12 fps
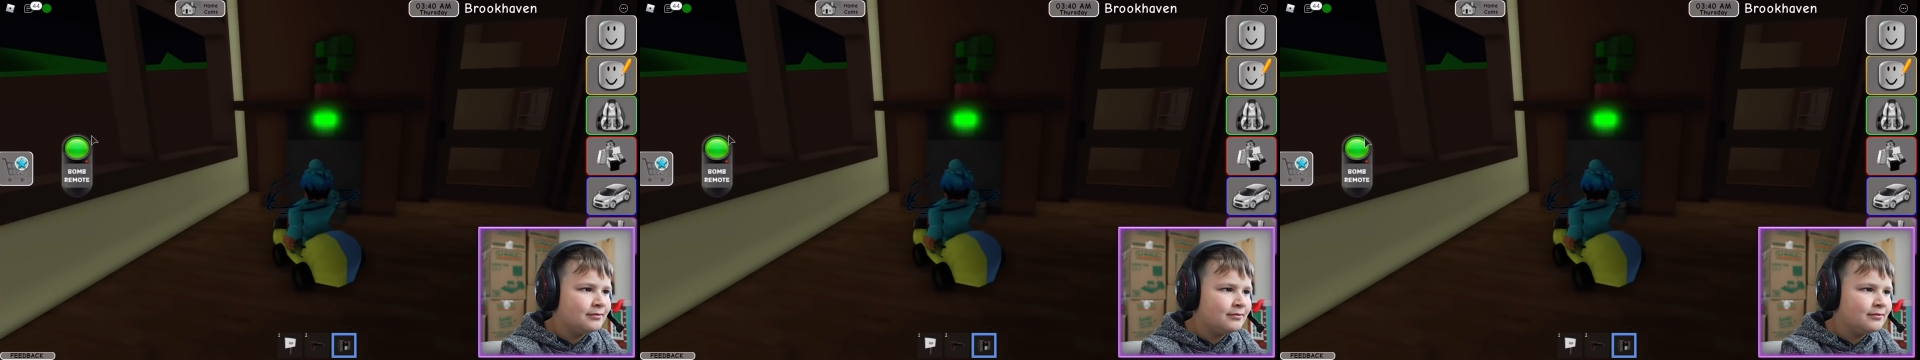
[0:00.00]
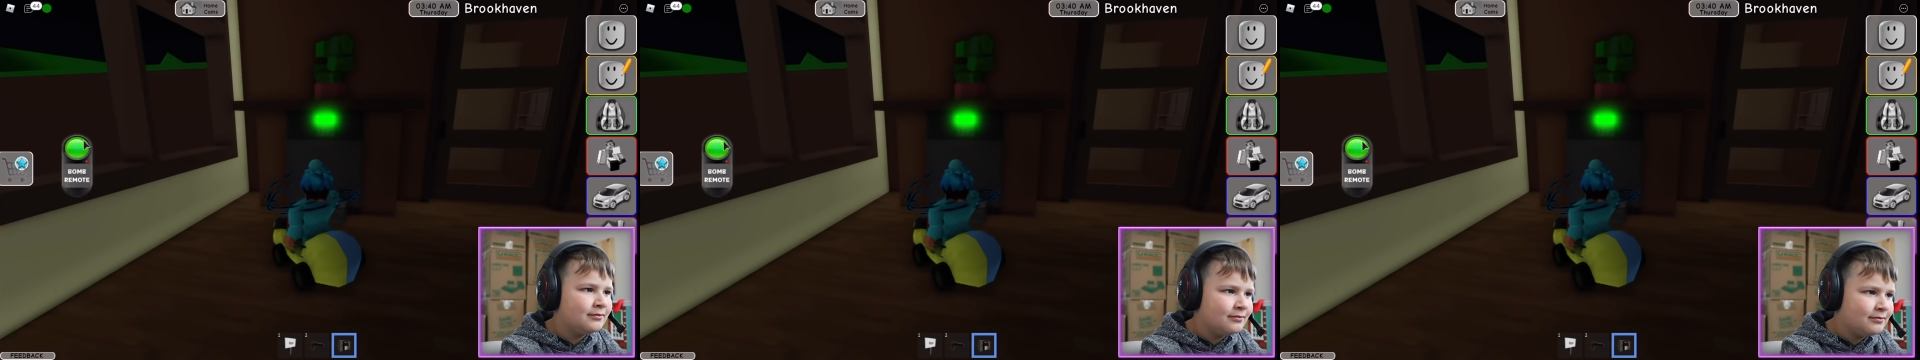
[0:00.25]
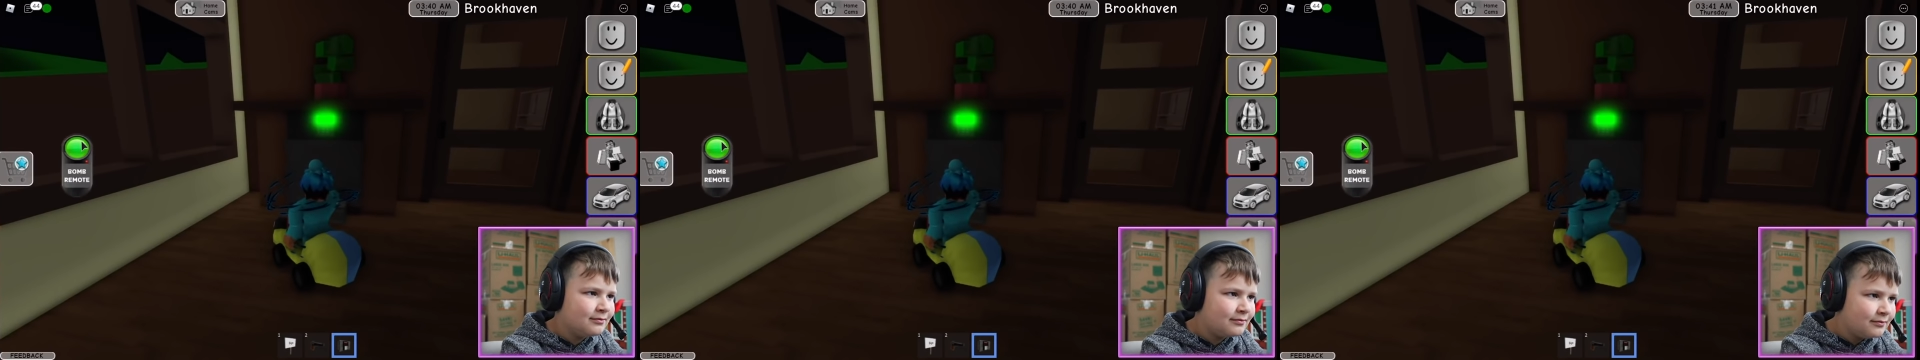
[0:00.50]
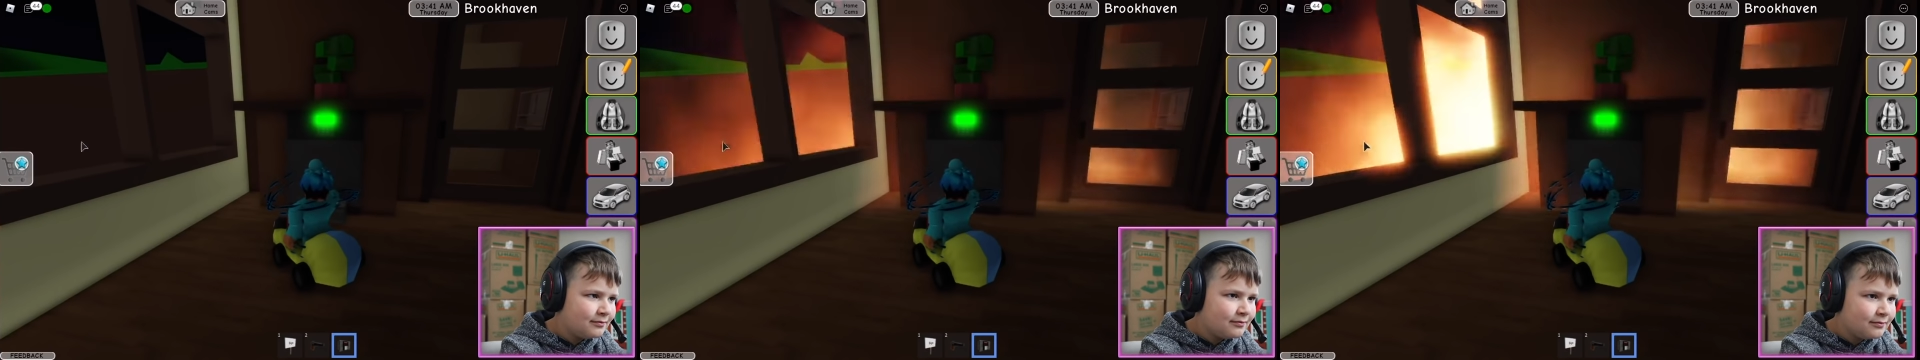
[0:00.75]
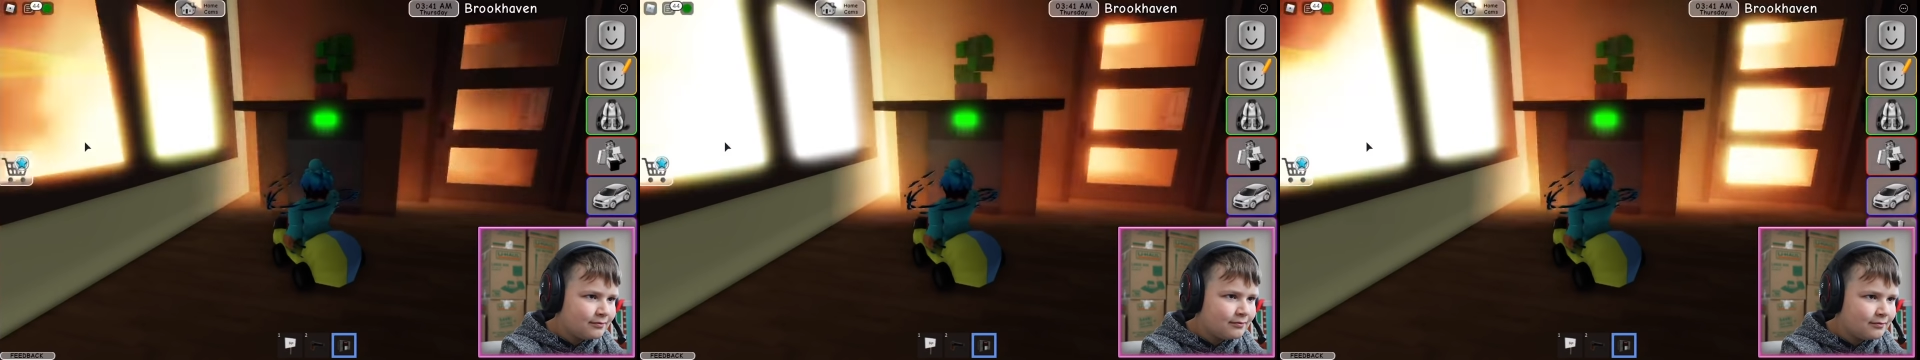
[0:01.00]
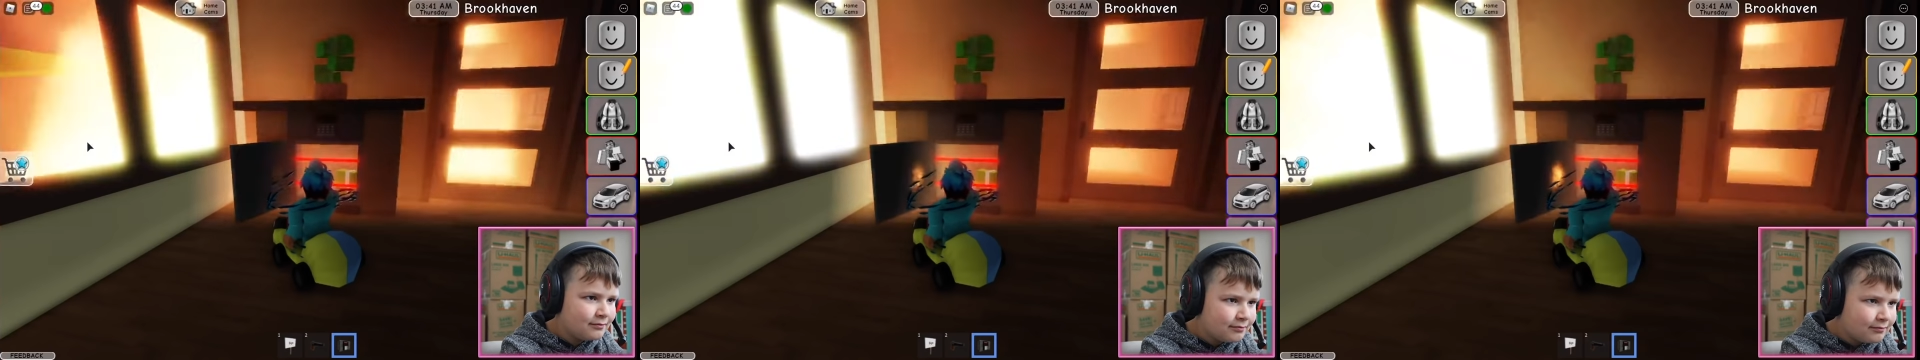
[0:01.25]

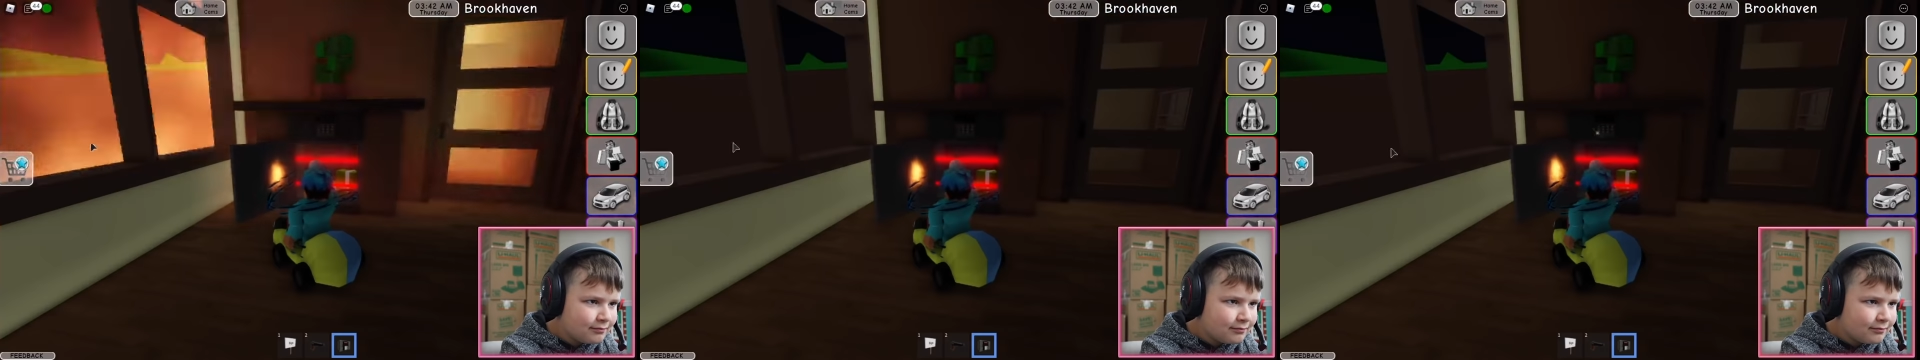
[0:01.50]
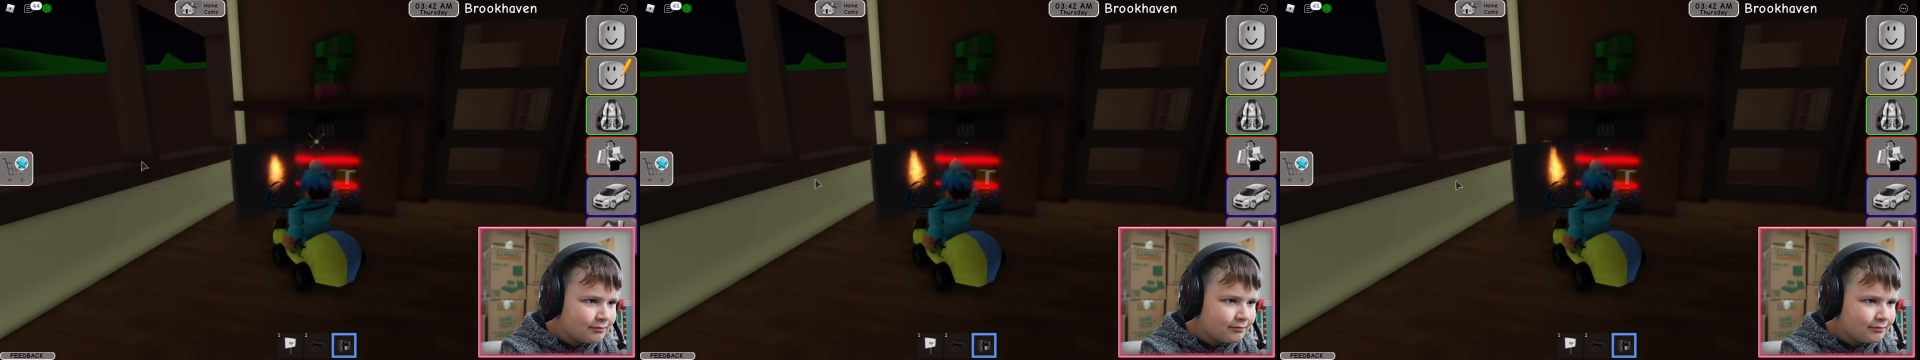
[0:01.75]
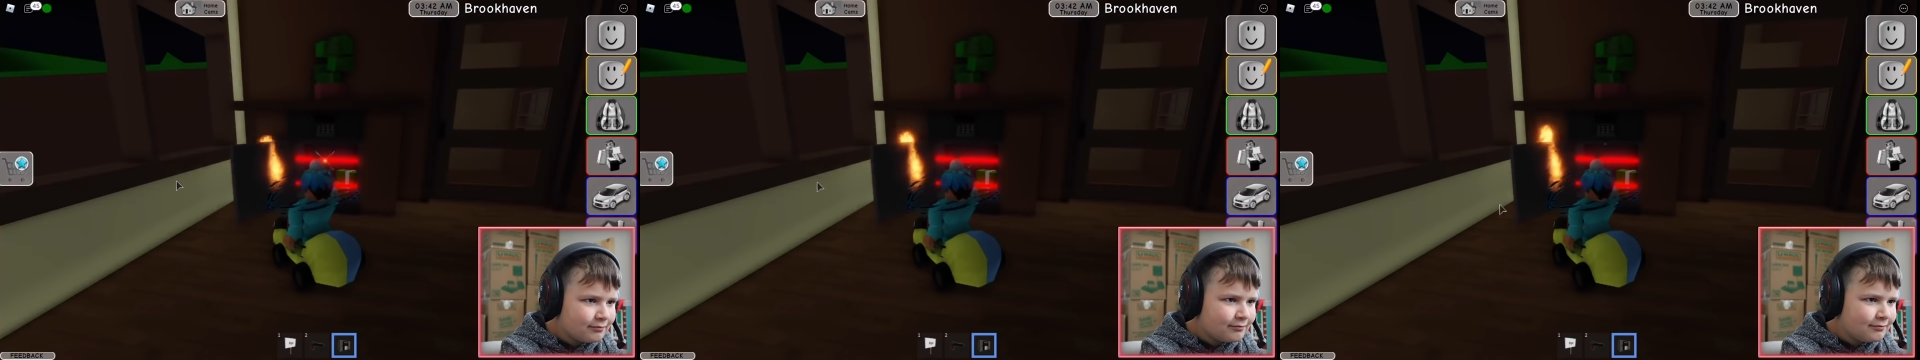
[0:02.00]
[no speech]